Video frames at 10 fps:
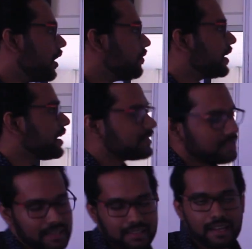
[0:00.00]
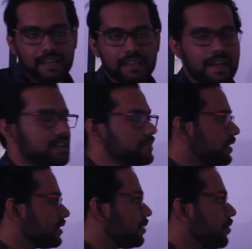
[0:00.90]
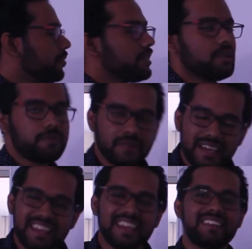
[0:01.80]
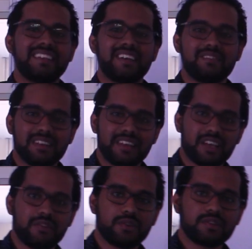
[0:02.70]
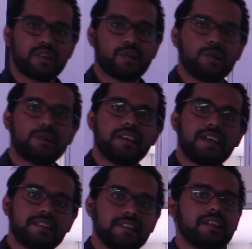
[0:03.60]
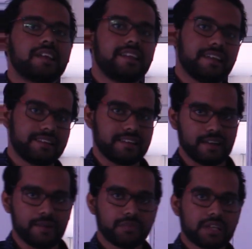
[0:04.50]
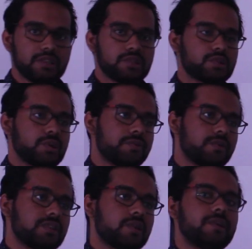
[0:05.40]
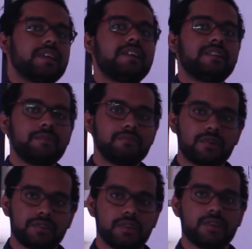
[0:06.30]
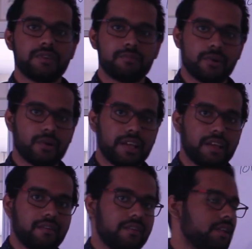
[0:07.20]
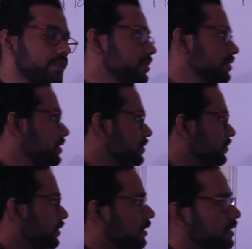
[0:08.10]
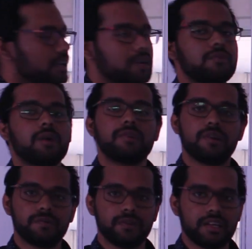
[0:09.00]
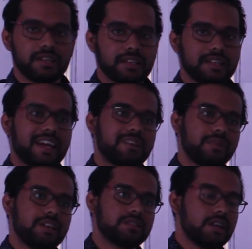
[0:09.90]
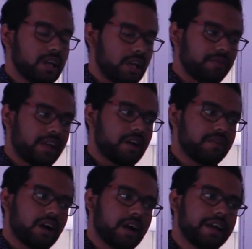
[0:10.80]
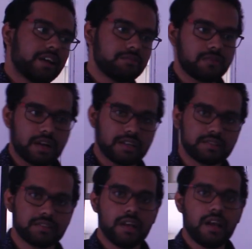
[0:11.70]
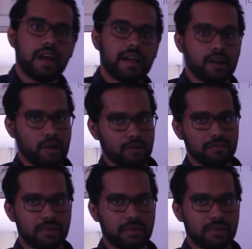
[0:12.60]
we can say that actually the moment of inertia will give you the rotational inertia. So for the rotational motion of a body, we will use this term moment of inertia. That means if you have a higher mass and a lower